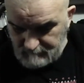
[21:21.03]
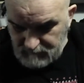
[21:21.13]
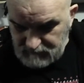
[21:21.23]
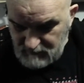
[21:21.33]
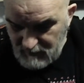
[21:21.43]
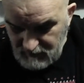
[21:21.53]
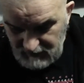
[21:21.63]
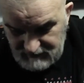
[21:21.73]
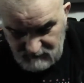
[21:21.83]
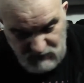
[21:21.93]
Some other
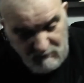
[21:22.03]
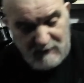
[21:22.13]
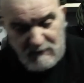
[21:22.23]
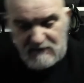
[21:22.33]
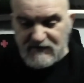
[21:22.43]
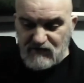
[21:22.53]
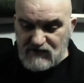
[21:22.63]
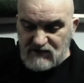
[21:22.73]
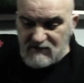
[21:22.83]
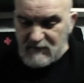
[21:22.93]
items that might be of interest to
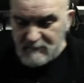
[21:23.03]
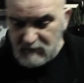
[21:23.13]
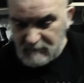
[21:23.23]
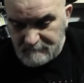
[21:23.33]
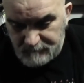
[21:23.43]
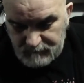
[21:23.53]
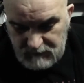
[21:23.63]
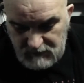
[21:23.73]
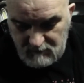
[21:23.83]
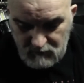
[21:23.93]
some people.
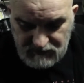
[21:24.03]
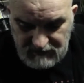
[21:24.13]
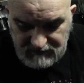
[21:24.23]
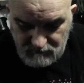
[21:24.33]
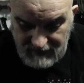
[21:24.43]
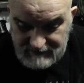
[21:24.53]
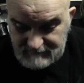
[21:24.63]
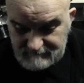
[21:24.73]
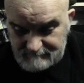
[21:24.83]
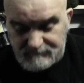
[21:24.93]
Mosquito net,
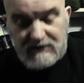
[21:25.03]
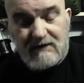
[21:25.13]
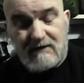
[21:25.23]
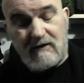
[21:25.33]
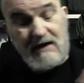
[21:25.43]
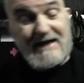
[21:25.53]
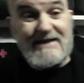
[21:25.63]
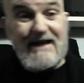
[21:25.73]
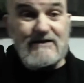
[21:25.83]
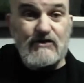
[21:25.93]
or head
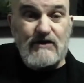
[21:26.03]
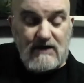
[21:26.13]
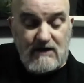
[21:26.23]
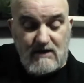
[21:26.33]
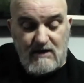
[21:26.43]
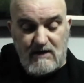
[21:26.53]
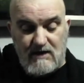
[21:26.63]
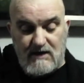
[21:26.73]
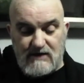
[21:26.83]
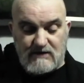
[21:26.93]
net I should say.
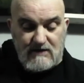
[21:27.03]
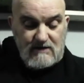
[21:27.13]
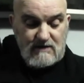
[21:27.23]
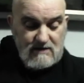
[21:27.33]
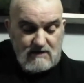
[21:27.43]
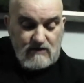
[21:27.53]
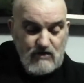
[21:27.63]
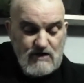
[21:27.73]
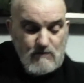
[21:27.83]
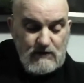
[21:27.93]
This is a
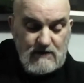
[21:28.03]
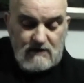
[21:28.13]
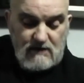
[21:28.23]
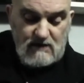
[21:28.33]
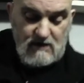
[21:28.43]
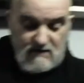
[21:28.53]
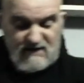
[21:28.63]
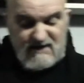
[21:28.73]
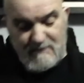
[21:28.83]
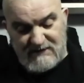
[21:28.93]
green one. They
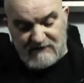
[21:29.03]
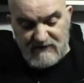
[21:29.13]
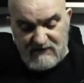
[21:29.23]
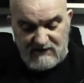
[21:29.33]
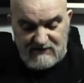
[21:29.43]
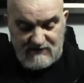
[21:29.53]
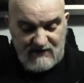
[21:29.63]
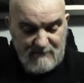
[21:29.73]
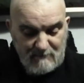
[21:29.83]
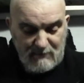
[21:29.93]
come in different colours, you get them
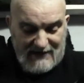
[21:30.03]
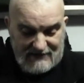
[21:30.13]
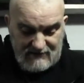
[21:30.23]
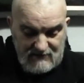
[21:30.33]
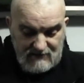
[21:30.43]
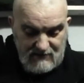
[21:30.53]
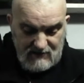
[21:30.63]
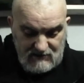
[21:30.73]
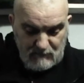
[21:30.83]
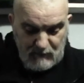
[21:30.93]
in black.
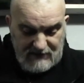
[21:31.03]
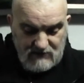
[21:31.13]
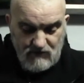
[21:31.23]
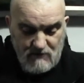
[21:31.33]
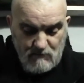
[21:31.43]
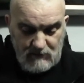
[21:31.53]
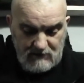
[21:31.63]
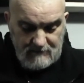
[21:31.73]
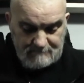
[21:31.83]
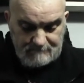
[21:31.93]
It's a plain green one.
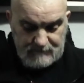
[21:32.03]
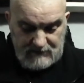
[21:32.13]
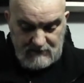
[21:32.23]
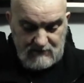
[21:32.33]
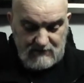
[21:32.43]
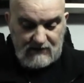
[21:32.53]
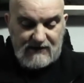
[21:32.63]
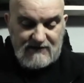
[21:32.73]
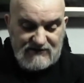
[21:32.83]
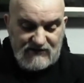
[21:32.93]
Again,
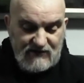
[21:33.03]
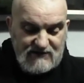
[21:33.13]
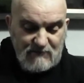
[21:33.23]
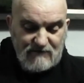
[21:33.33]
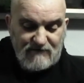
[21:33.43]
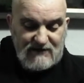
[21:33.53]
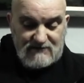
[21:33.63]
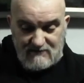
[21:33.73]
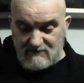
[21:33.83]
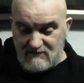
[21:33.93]
that's an item I've had
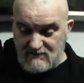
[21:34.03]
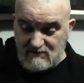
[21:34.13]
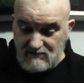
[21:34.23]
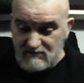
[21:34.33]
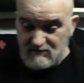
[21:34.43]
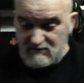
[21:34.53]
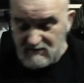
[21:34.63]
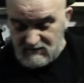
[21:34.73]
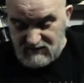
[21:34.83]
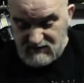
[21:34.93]

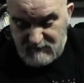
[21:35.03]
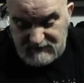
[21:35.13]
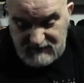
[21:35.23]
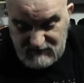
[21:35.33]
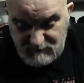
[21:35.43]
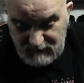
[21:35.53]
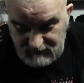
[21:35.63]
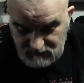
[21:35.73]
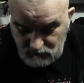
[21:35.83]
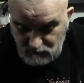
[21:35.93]
since my days playing
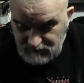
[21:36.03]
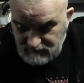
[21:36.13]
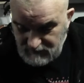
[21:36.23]
soldiers.